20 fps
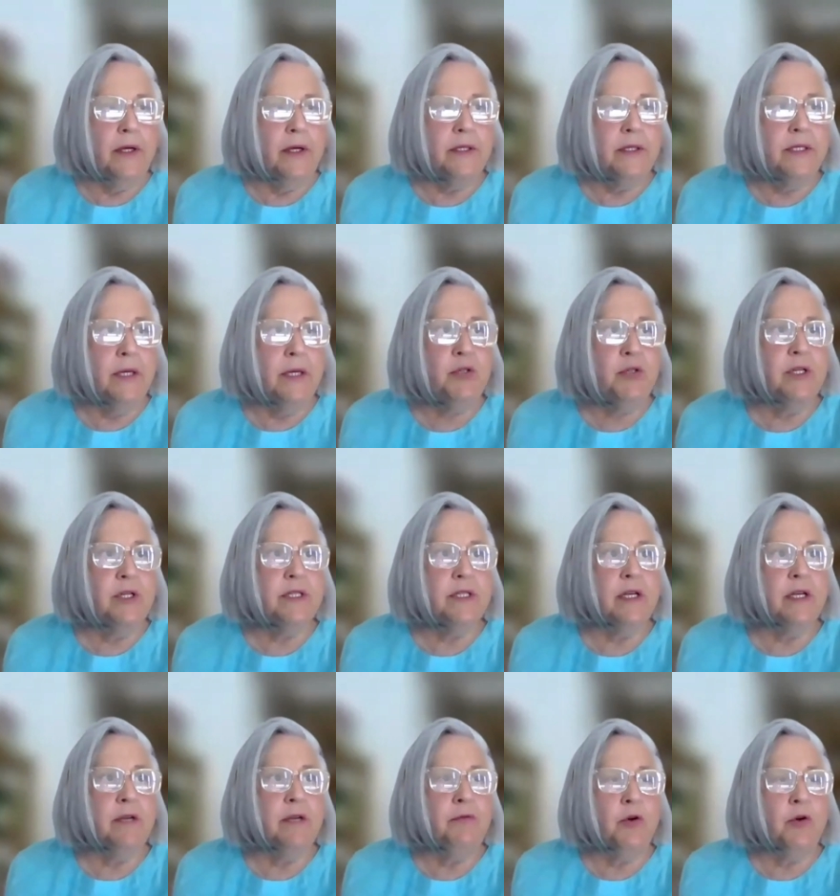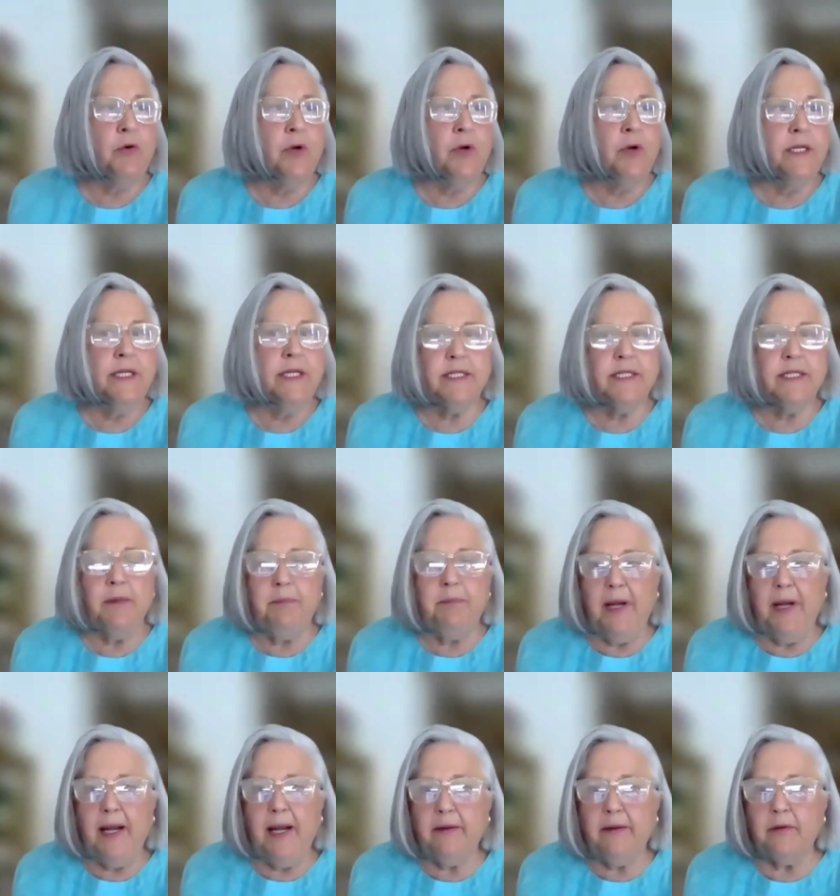assumption is that if Ukraine takes it
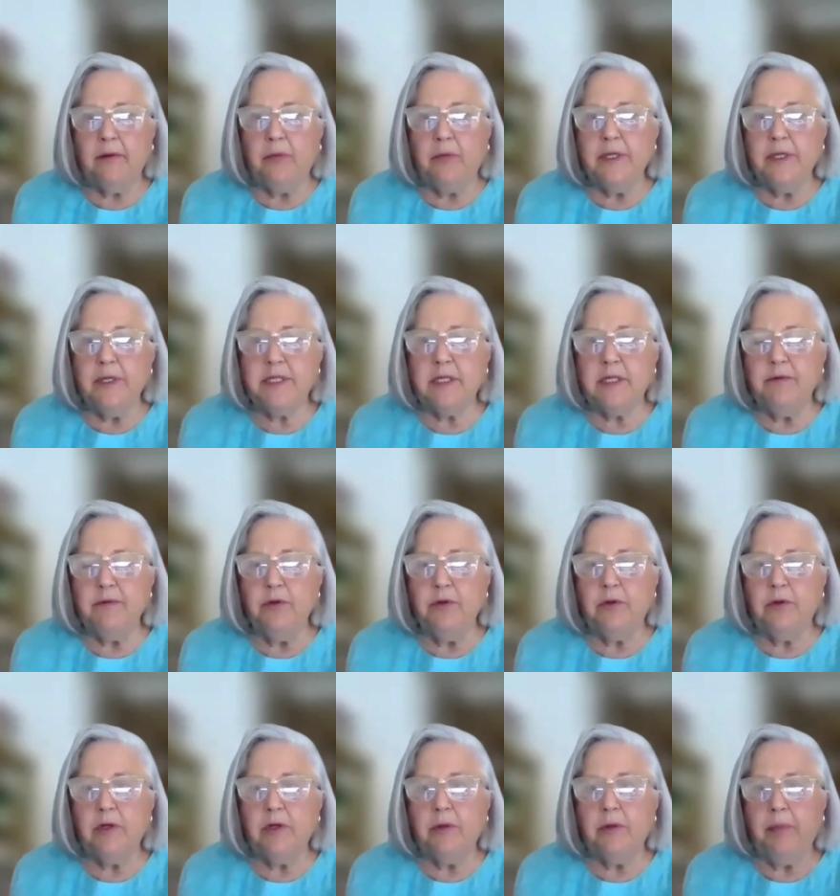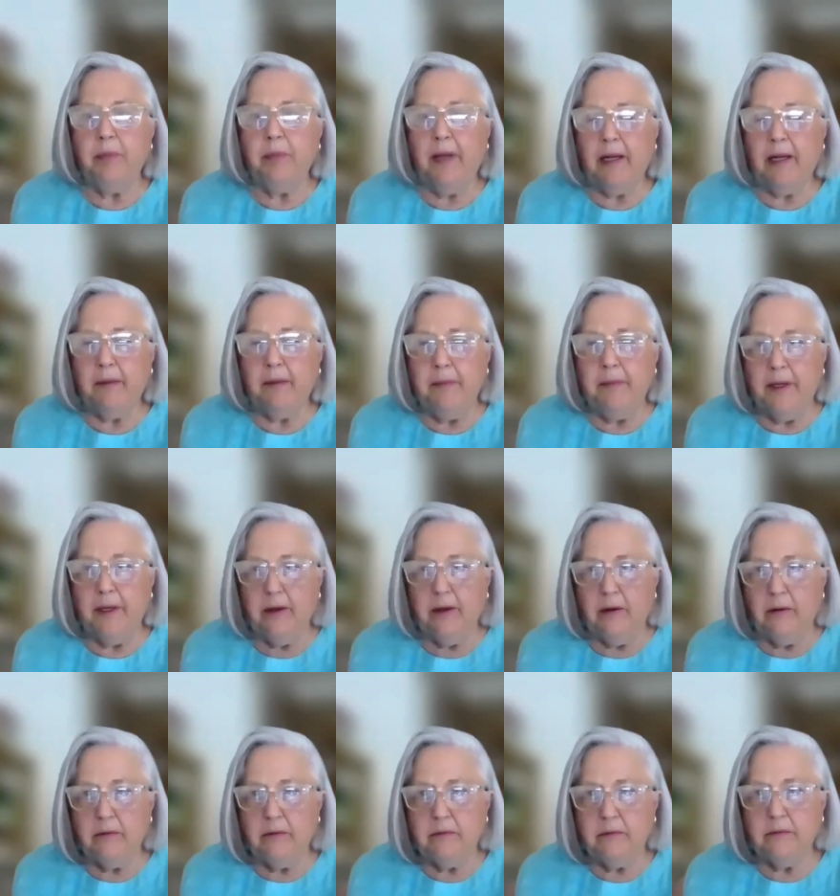back, the risk of nuclear
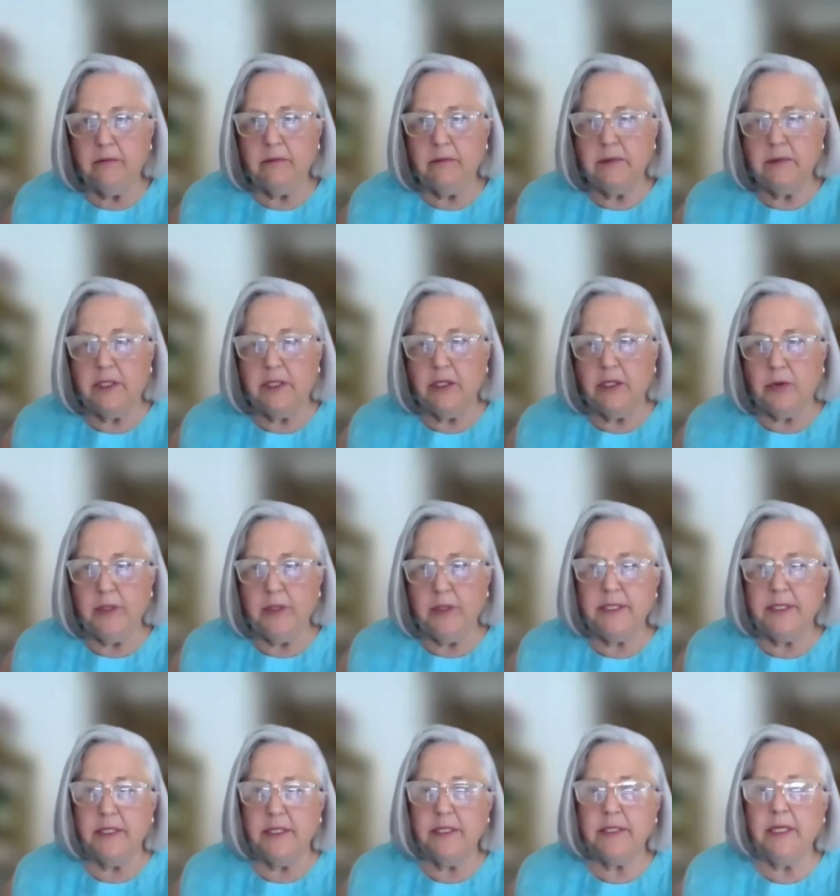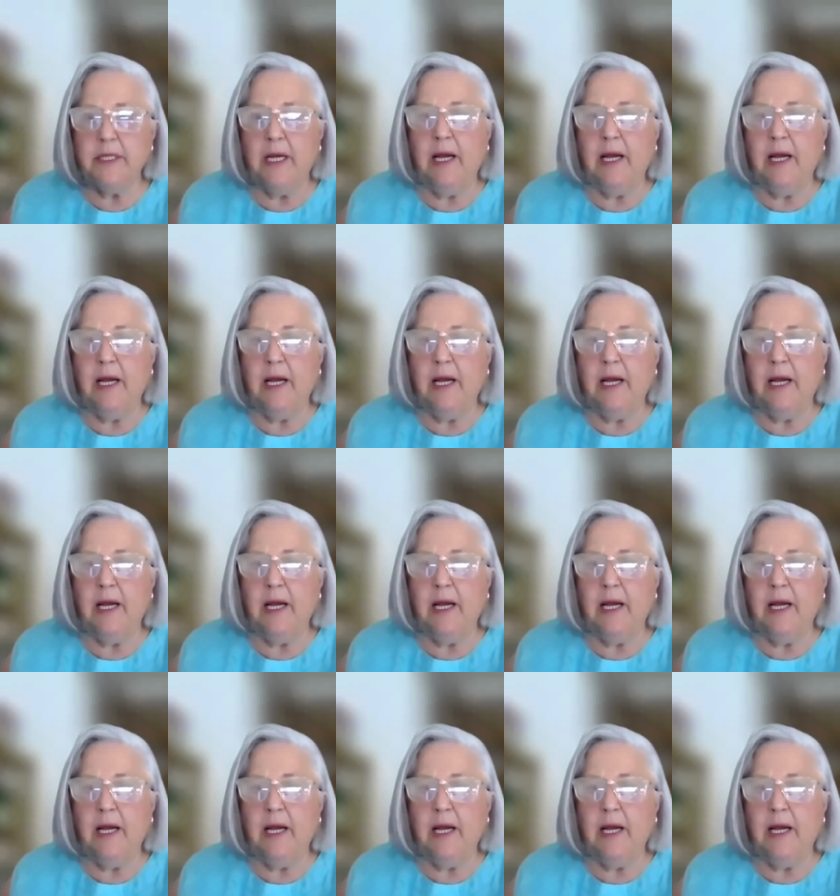blackmail decreases.